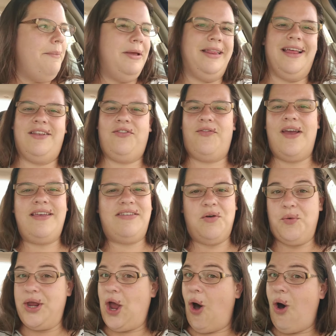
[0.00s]
I mean, let's face
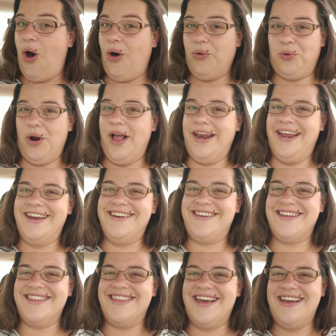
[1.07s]
it, we all run
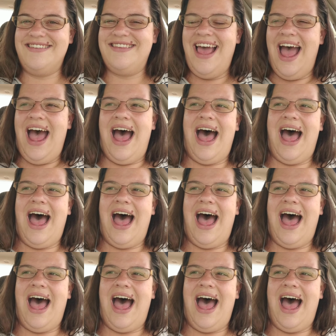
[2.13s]
into this.